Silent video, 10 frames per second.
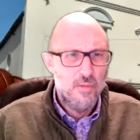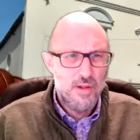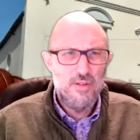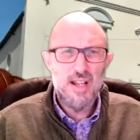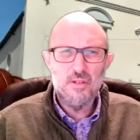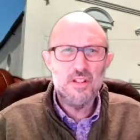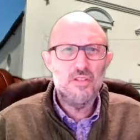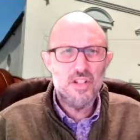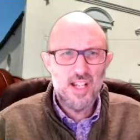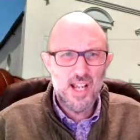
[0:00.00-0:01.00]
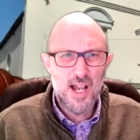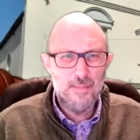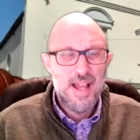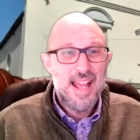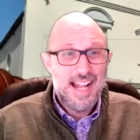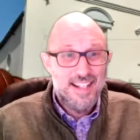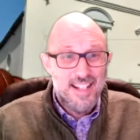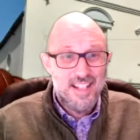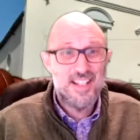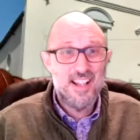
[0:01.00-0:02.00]
We really want you to come and
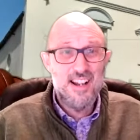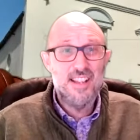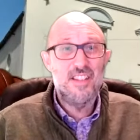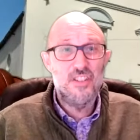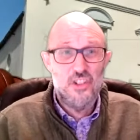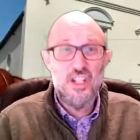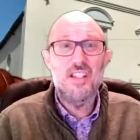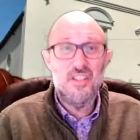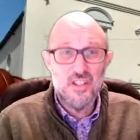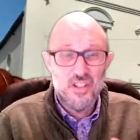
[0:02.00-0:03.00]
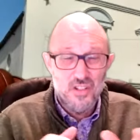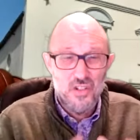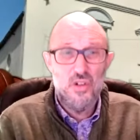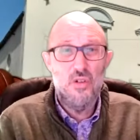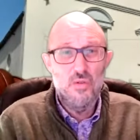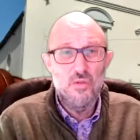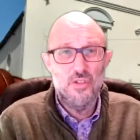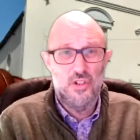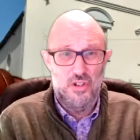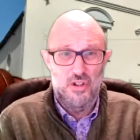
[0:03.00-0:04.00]
decide that Jesus has
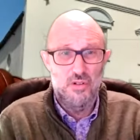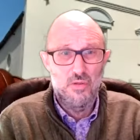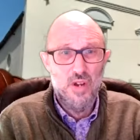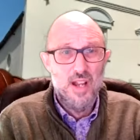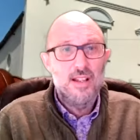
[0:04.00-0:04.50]
called you